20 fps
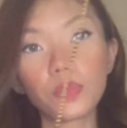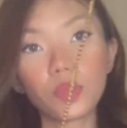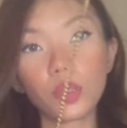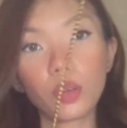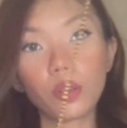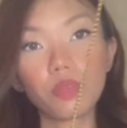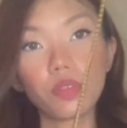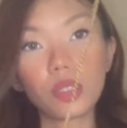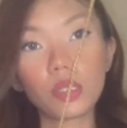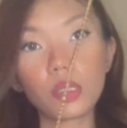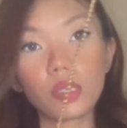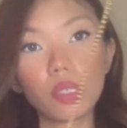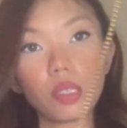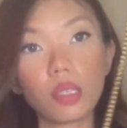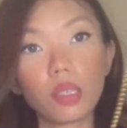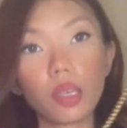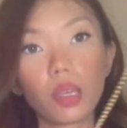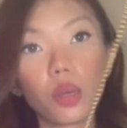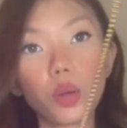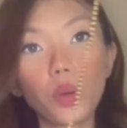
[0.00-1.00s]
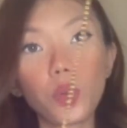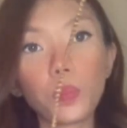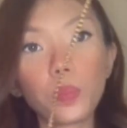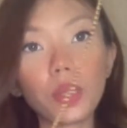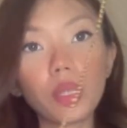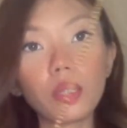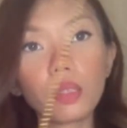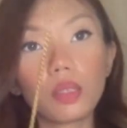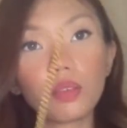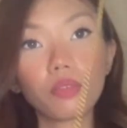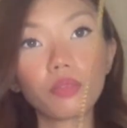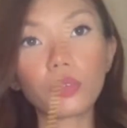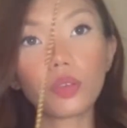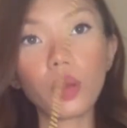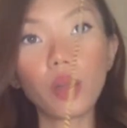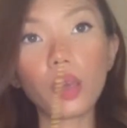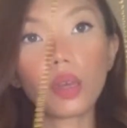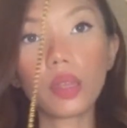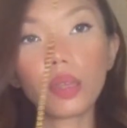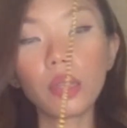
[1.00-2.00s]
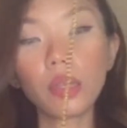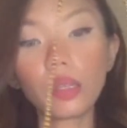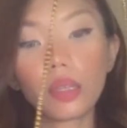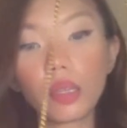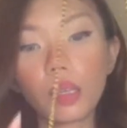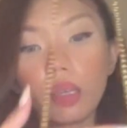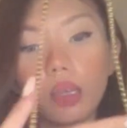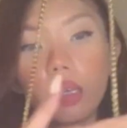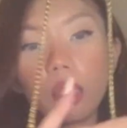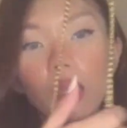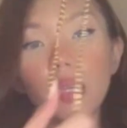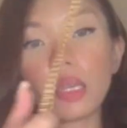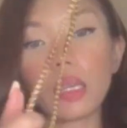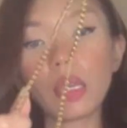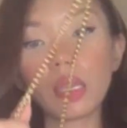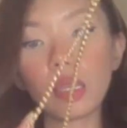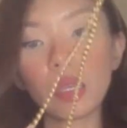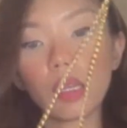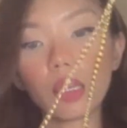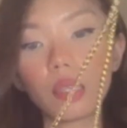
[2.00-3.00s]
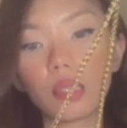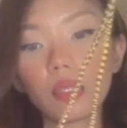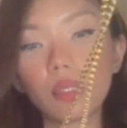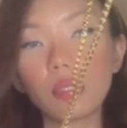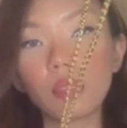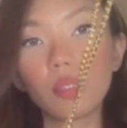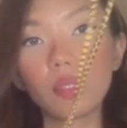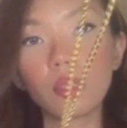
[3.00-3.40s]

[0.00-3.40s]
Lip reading: obviously like open the front, and